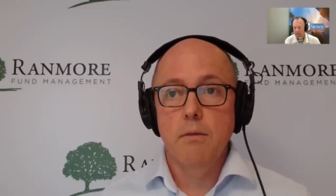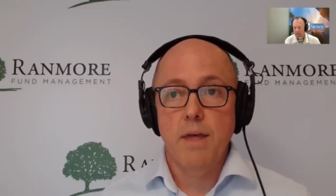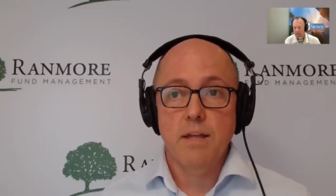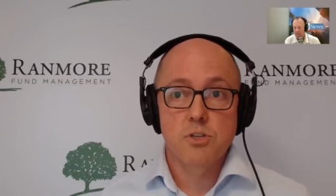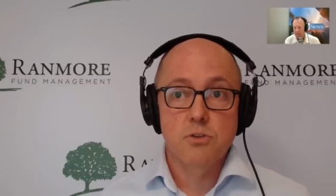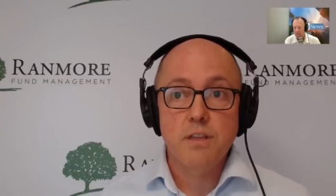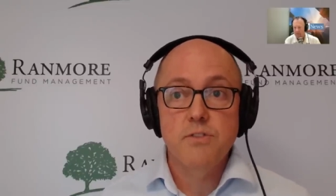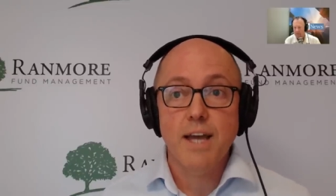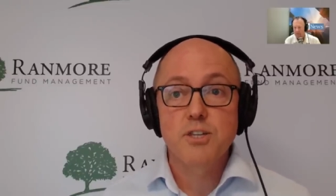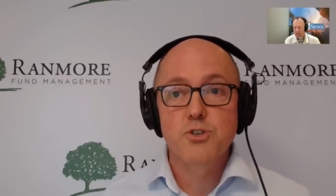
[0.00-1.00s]
that's
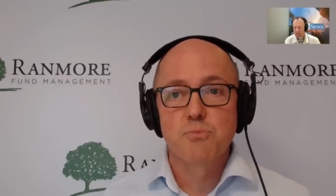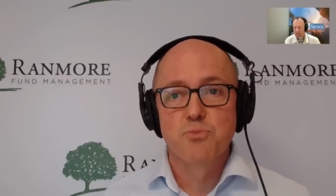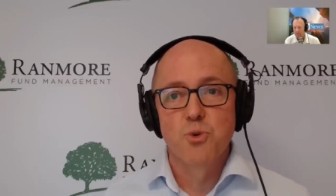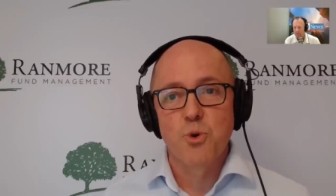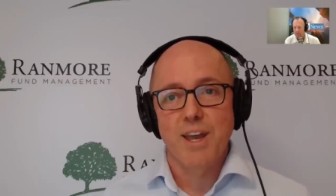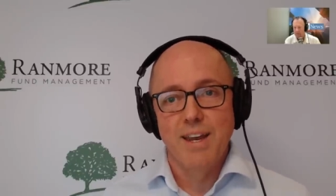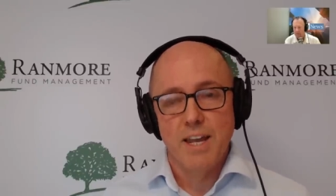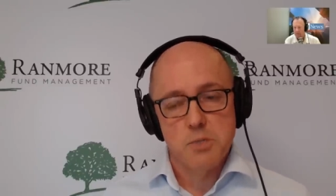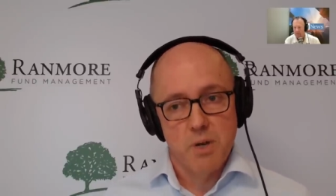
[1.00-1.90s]
the, that is the broader index.